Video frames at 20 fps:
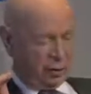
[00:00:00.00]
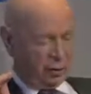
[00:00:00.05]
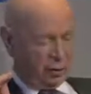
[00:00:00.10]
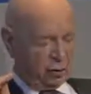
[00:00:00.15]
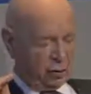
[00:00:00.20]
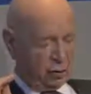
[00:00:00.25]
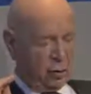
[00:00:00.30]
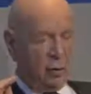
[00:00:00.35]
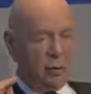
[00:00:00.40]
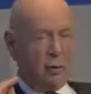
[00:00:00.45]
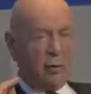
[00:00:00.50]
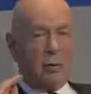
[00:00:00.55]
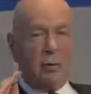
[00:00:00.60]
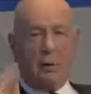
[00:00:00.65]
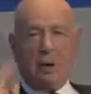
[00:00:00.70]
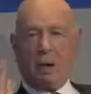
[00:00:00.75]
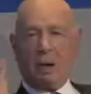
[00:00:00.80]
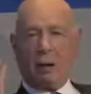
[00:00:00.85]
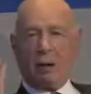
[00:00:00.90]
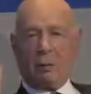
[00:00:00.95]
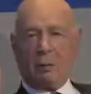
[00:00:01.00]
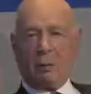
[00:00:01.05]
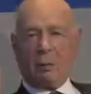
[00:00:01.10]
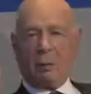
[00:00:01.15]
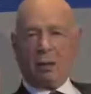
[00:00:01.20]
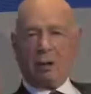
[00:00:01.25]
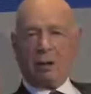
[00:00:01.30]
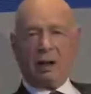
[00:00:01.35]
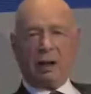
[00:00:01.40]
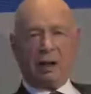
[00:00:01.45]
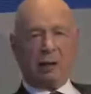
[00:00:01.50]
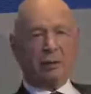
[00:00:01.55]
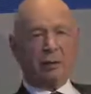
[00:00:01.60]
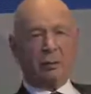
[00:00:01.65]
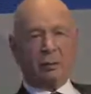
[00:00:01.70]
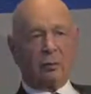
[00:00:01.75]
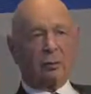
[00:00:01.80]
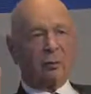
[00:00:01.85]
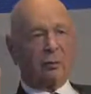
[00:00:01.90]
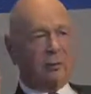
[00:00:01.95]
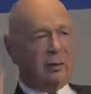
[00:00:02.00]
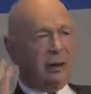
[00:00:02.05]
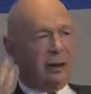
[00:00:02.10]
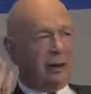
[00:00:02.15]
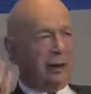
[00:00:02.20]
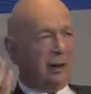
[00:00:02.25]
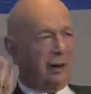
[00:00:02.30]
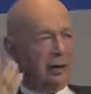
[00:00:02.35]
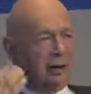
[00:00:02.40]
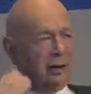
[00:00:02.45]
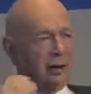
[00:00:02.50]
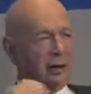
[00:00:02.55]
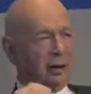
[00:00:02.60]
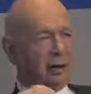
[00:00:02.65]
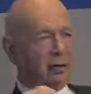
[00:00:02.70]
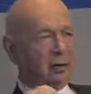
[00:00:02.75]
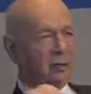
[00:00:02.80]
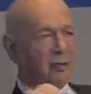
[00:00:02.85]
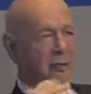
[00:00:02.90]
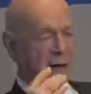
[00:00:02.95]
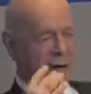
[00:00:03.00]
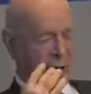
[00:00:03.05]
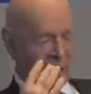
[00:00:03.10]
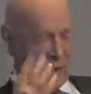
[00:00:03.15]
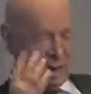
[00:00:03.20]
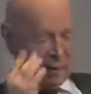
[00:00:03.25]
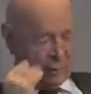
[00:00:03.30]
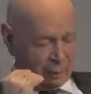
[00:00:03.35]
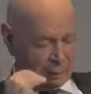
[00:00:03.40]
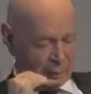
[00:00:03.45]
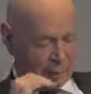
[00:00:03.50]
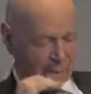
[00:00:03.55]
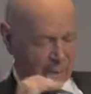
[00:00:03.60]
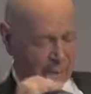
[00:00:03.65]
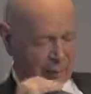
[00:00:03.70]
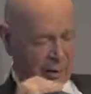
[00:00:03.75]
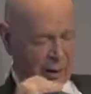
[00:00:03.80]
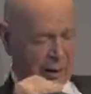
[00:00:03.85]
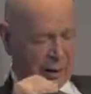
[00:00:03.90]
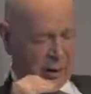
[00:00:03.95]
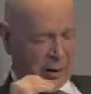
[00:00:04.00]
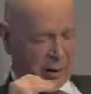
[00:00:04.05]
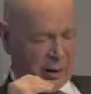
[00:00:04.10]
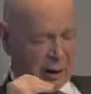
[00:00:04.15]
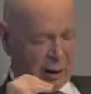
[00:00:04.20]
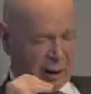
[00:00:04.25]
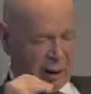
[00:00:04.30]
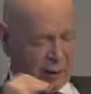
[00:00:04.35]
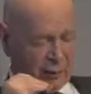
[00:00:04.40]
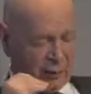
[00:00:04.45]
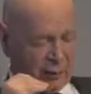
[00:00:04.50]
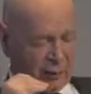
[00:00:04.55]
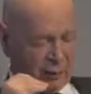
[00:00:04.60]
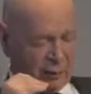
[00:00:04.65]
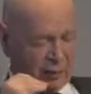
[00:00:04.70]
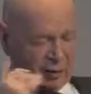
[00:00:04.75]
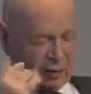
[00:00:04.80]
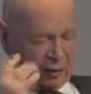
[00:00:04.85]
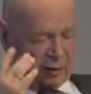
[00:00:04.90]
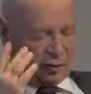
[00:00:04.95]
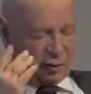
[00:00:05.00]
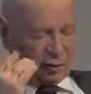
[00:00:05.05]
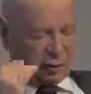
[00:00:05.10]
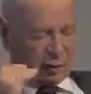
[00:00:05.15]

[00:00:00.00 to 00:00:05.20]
So what are you doing to help that the